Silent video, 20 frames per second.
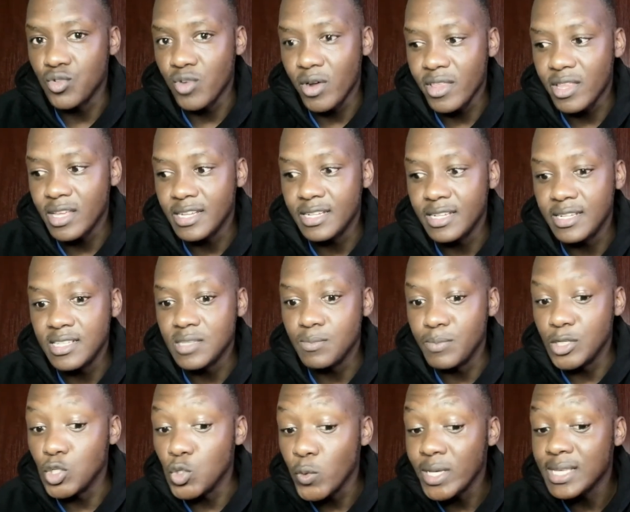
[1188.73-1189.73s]
You rather at least
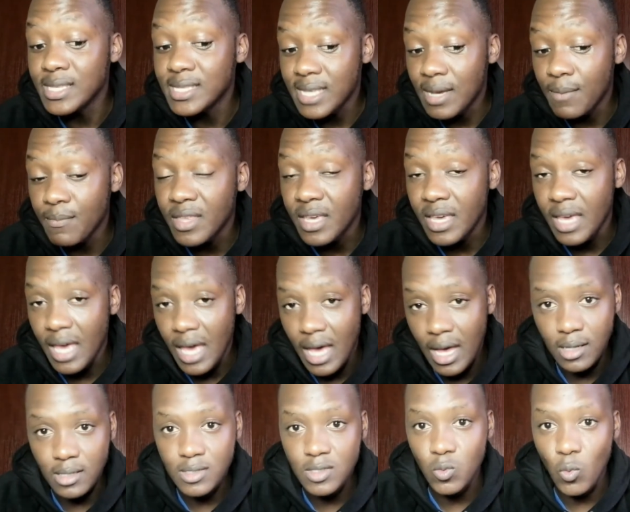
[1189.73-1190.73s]
be doing something
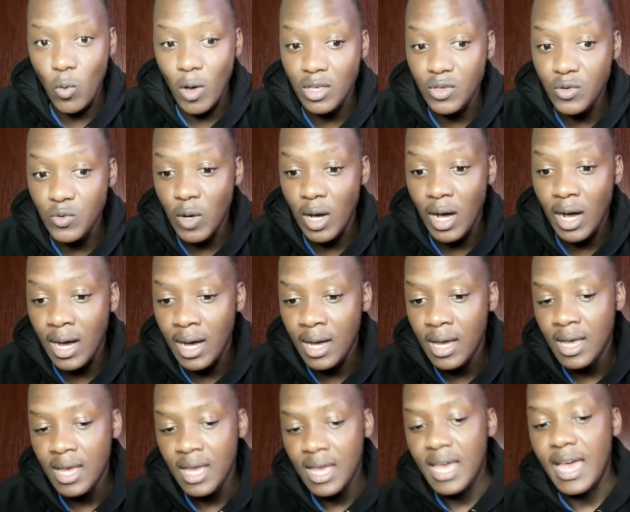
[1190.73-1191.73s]
else while you are
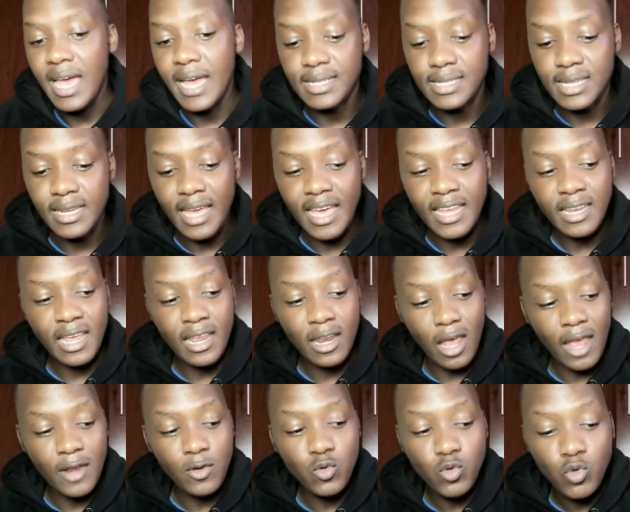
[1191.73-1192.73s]
18,
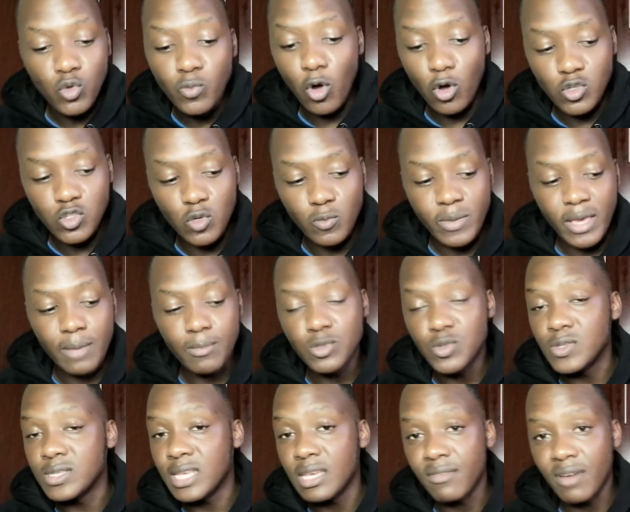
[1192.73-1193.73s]
and you'd also be able
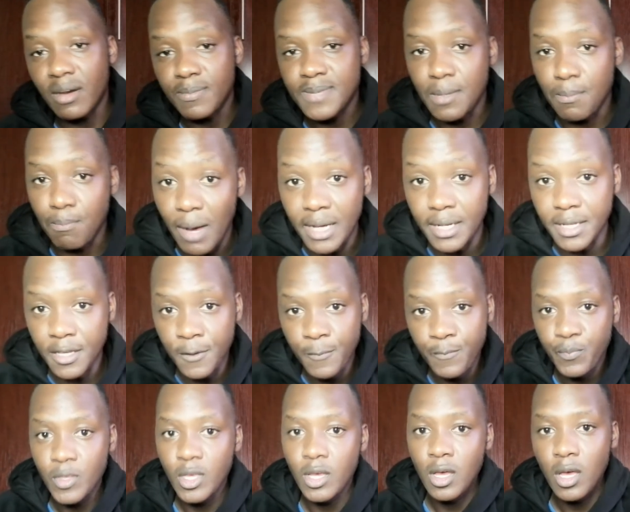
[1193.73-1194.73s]
to save up some money
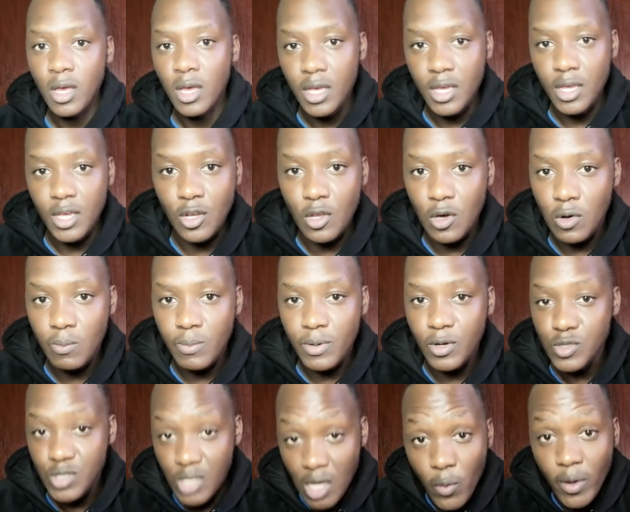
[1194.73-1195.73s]

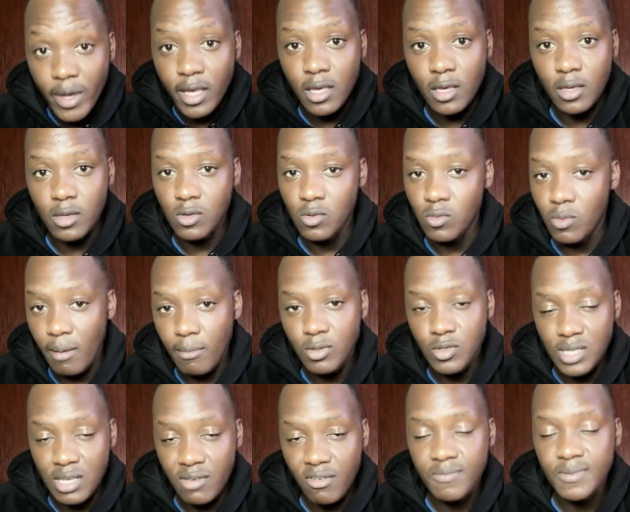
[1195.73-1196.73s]
because you're working, you're able
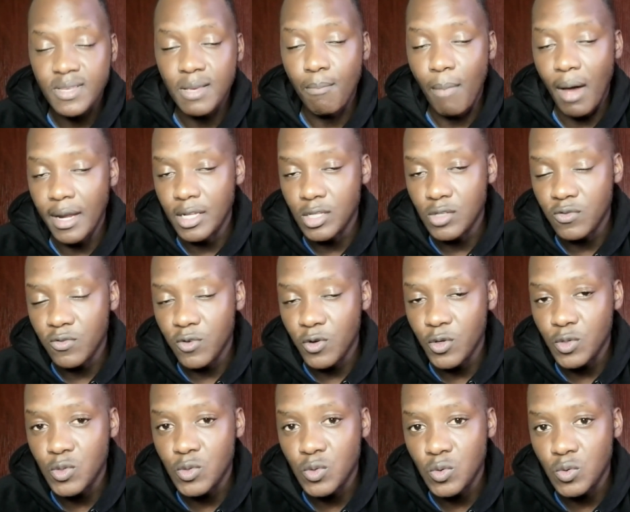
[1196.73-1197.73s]
to save up some money for
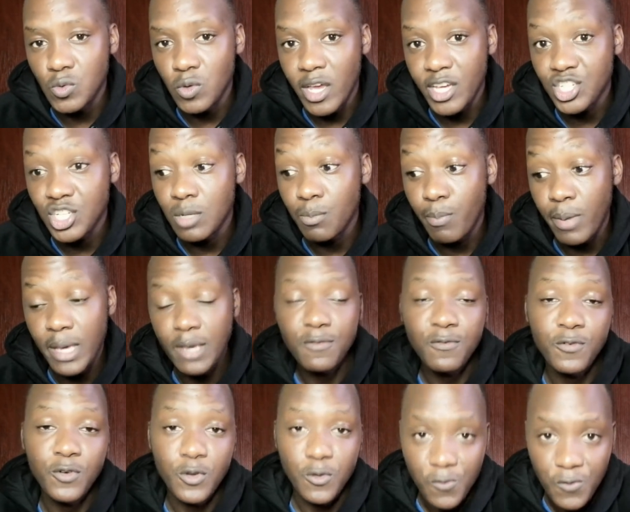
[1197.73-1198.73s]
you to actually pay
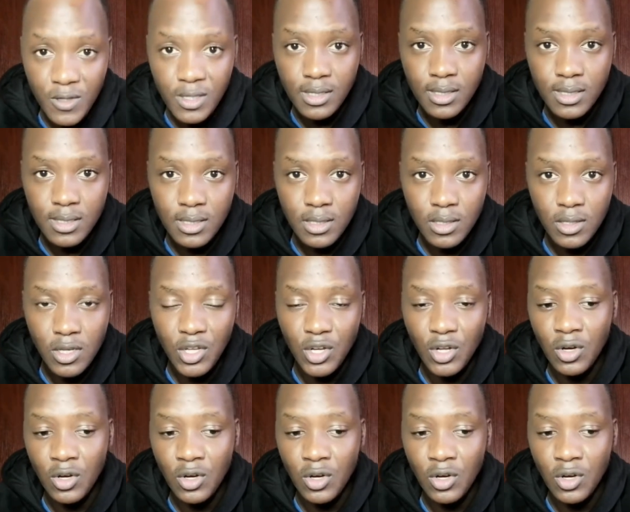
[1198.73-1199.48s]
for your fees,